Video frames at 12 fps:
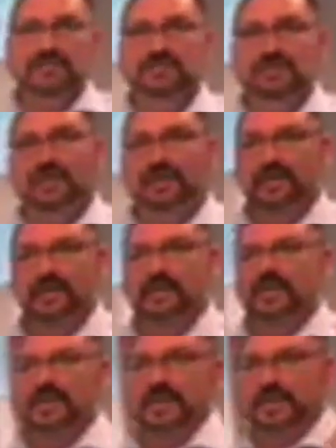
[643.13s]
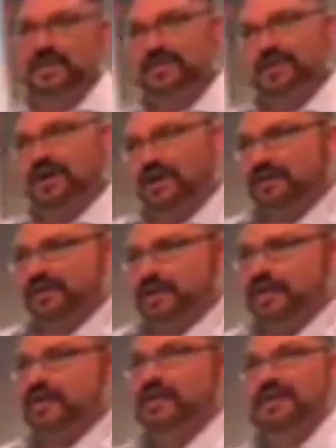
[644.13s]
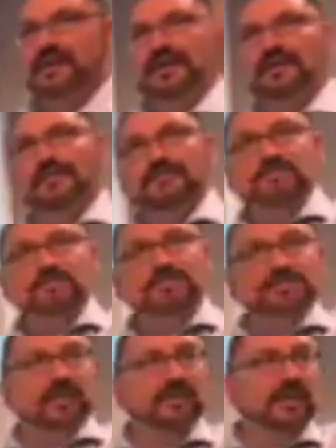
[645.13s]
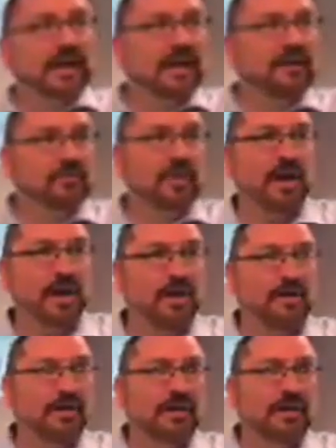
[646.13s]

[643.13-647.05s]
The son incarnate of the sun god Ra.